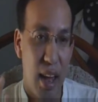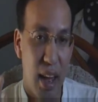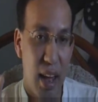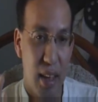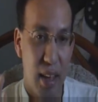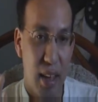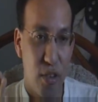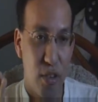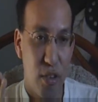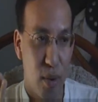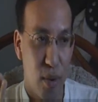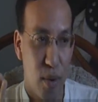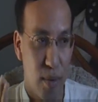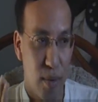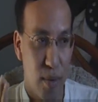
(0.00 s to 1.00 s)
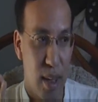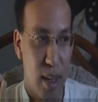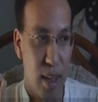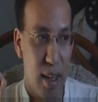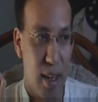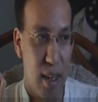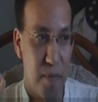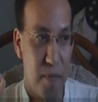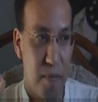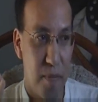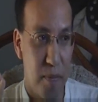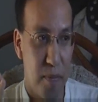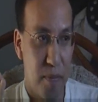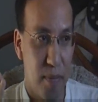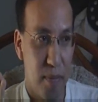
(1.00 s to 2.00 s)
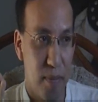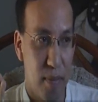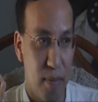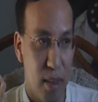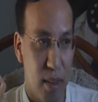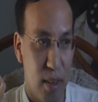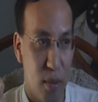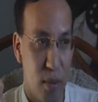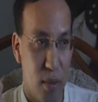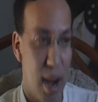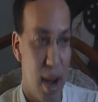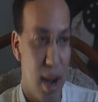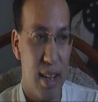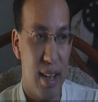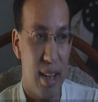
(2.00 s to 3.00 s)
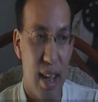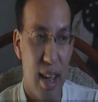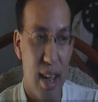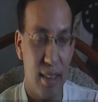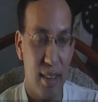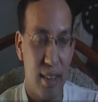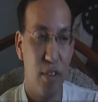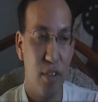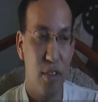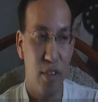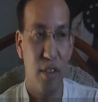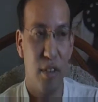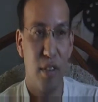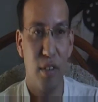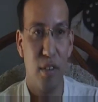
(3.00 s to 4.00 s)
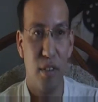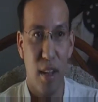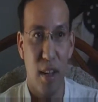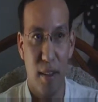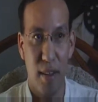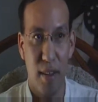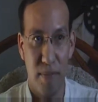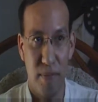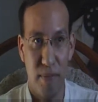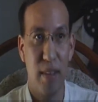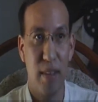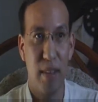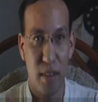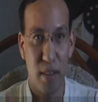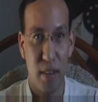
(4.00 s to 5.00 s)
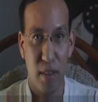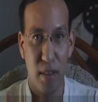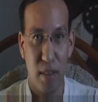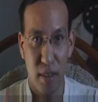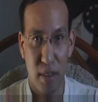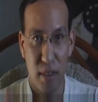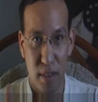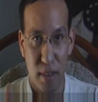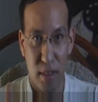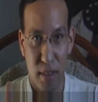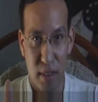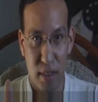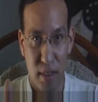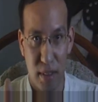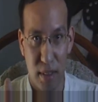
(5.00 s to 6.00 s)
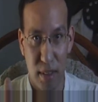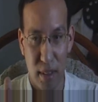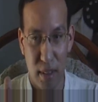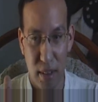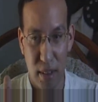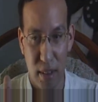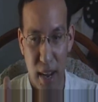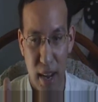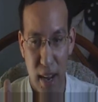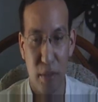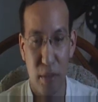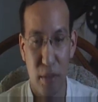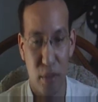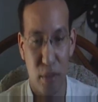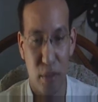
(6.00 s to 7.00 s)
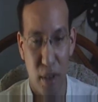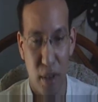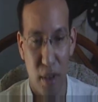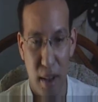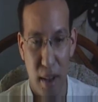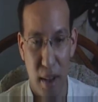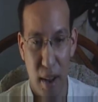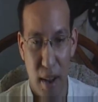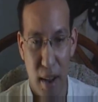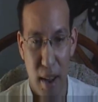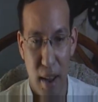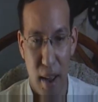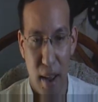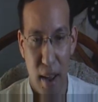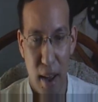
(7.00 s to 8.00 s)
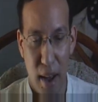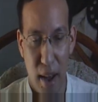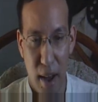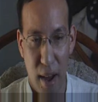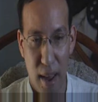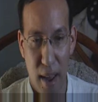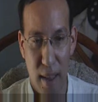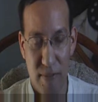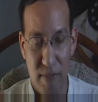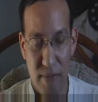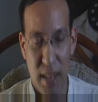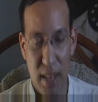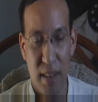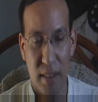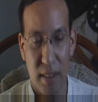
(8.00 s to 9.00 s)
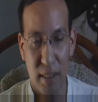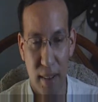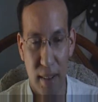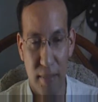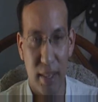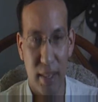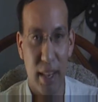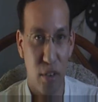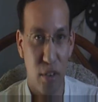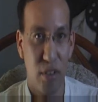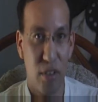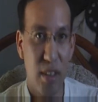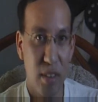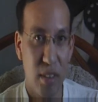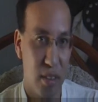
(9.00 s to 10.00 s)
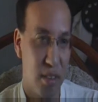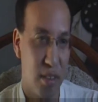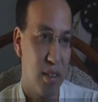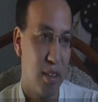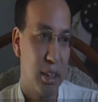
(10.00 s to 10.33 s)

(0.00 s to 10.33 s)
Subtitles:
And so the writing in the later seasons fit the characters and feel of the later seasons.